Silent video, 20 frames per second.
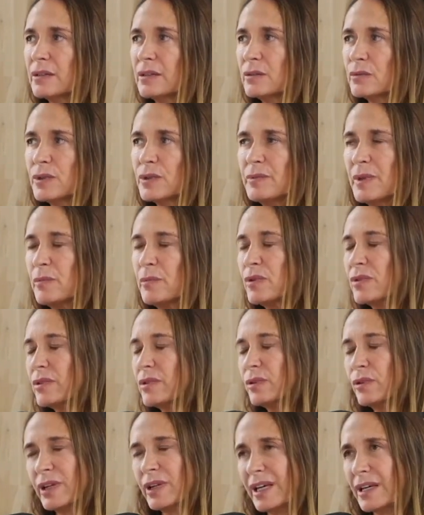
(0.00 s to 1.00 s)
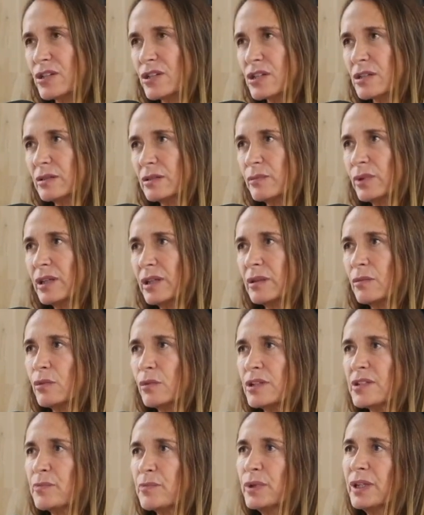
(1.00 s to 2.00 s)
I don't remember the location, but
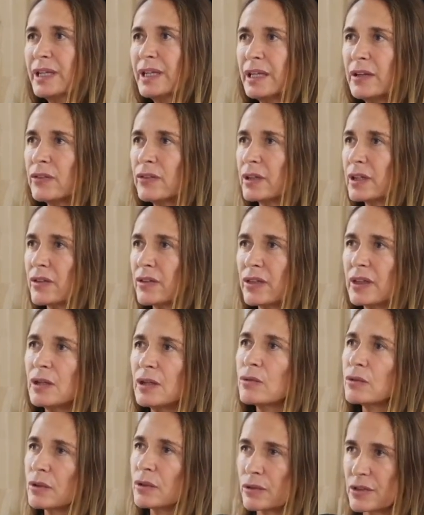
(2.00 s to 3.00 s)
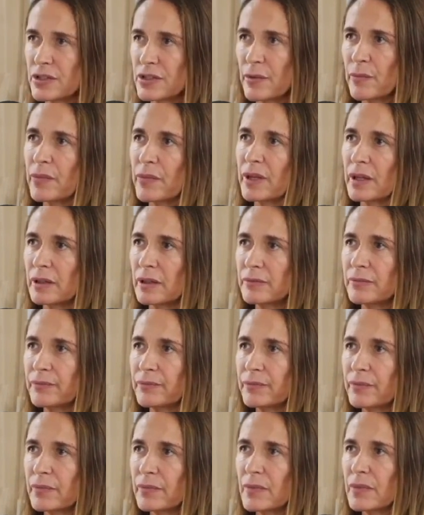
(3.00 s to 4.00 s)
it was beneath a cathedral or something.
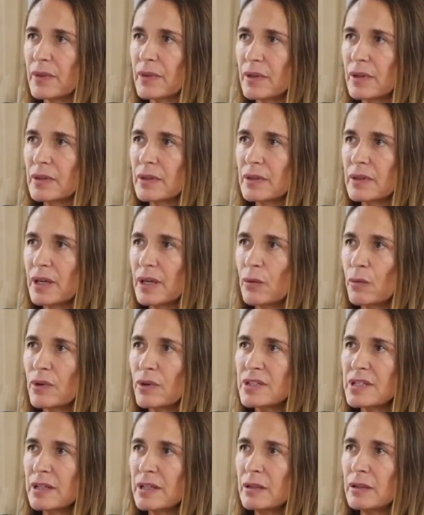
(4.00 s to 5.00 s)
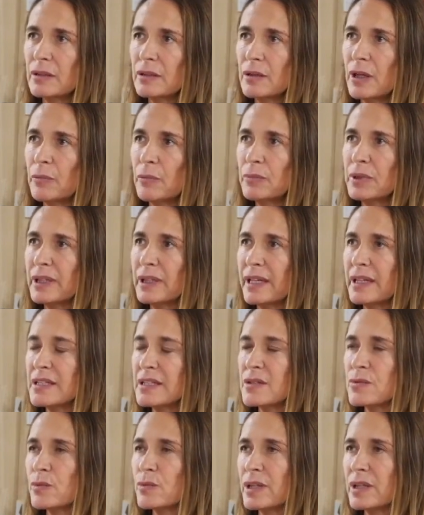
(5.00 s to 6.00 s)
It was in a
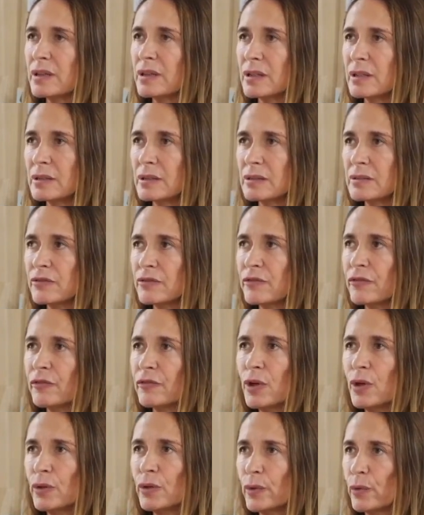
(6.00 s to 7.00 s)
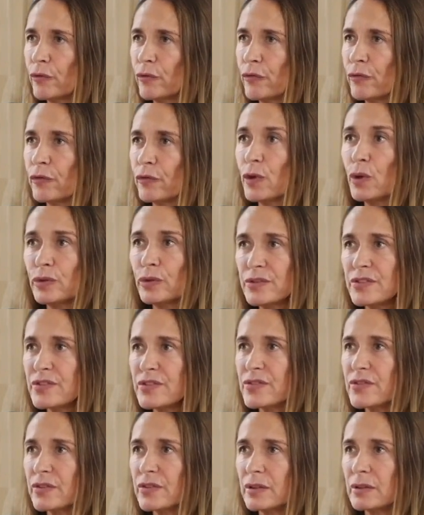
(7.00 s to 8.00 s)
place with
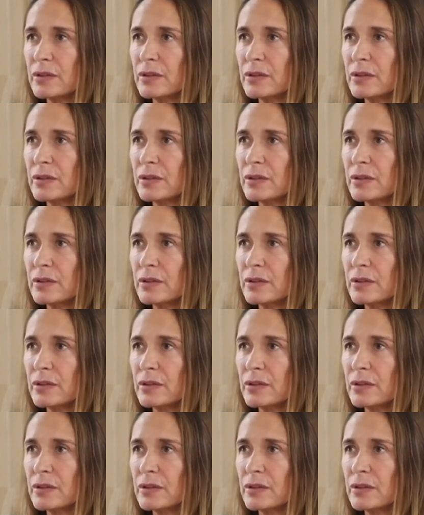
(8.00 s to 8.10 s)
vaults.